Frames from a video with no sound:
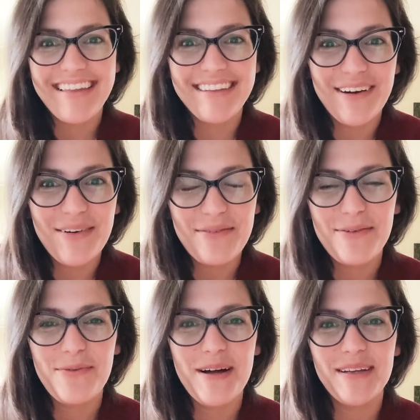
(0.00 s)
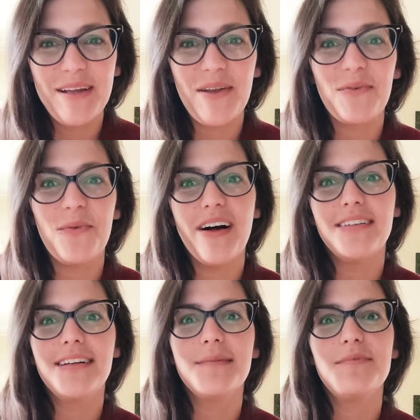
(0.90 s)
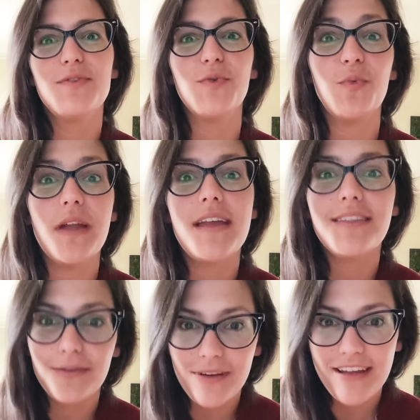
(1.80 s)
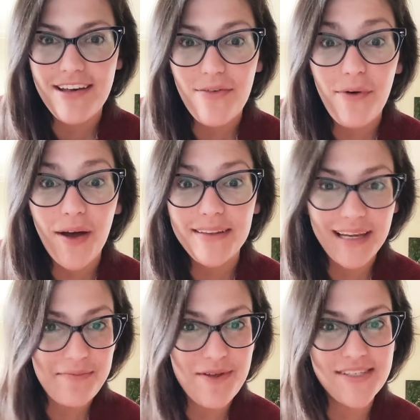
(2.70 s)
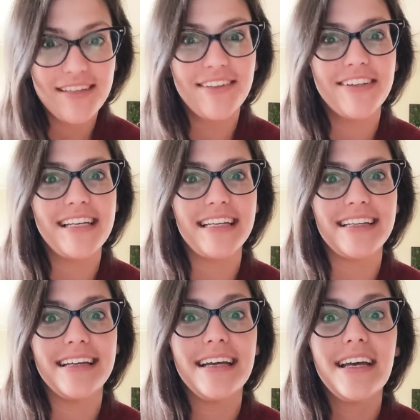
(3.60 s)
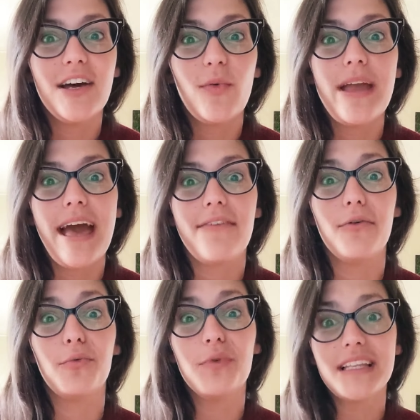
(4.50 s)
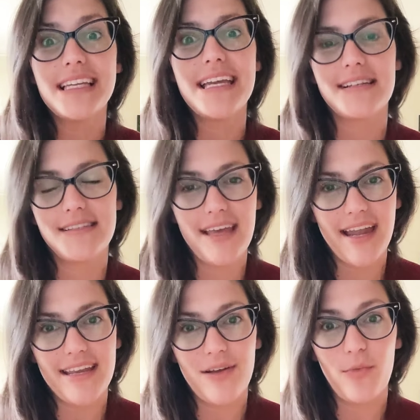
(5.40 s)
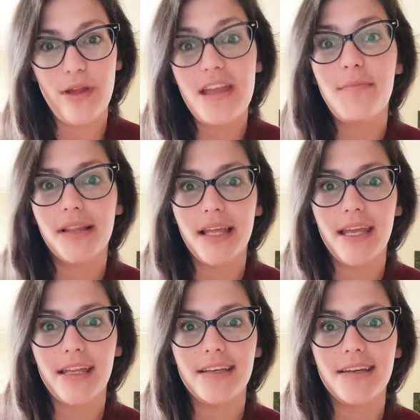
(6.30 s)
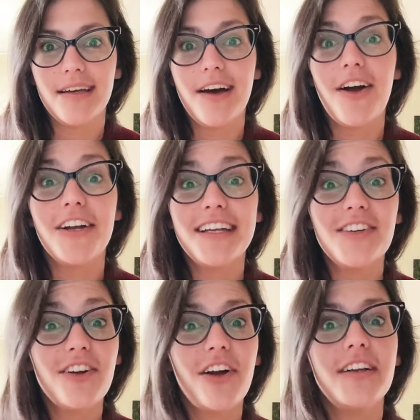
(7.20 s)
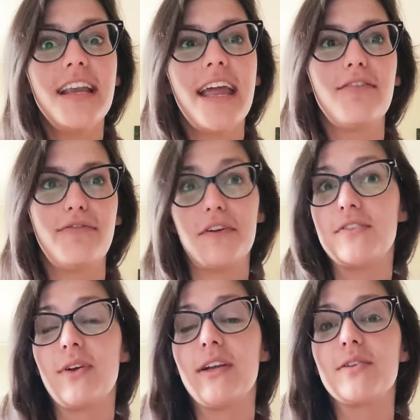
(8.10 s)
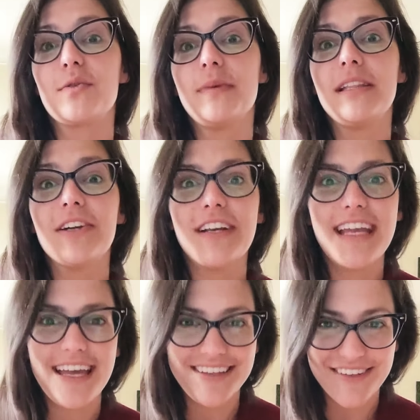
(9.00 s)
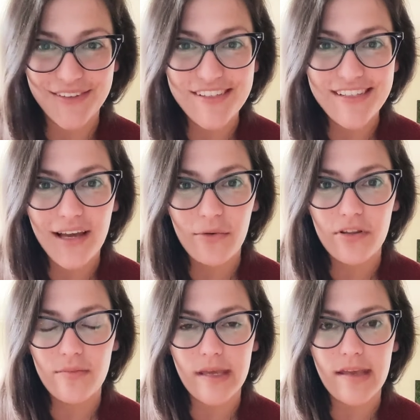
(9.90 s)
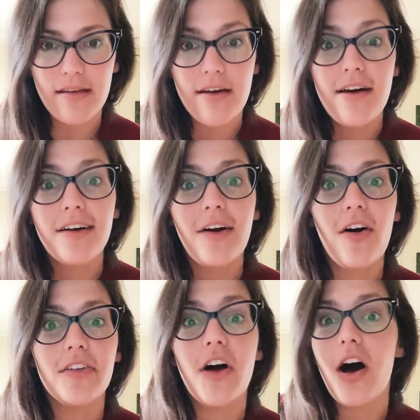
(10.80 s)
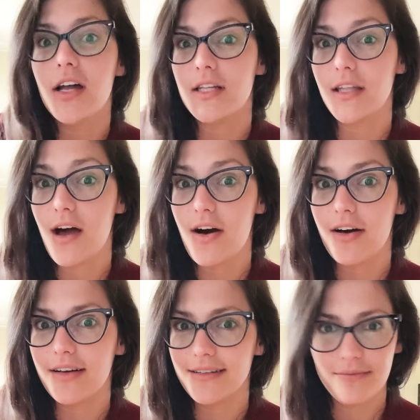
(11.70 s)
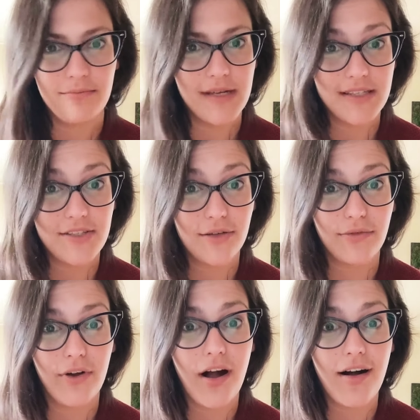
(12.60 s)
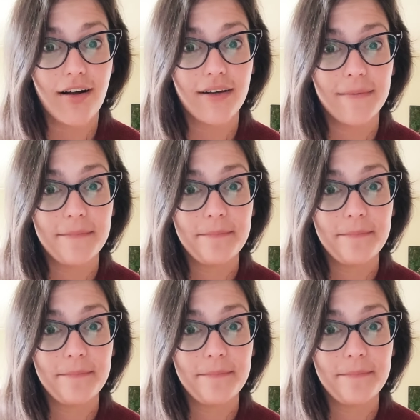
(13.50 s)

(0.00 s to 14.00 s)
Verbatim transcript: Hello everyone and welcome to week three of online music learning. We have a really exciting week planned. Our kindergarten and first graders will be learning a new song with me called On a Log, Mr. Frog.